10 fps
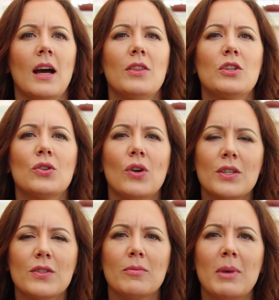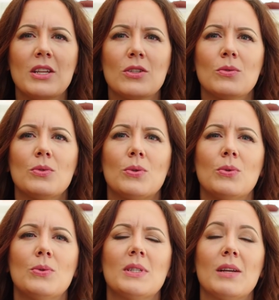are the transformational
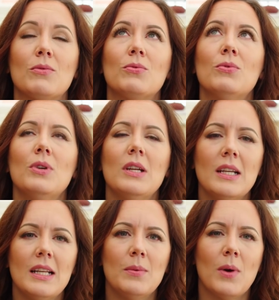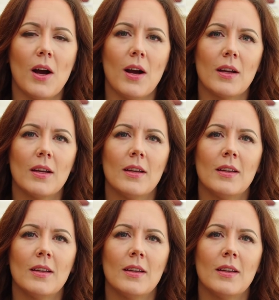tools that really work.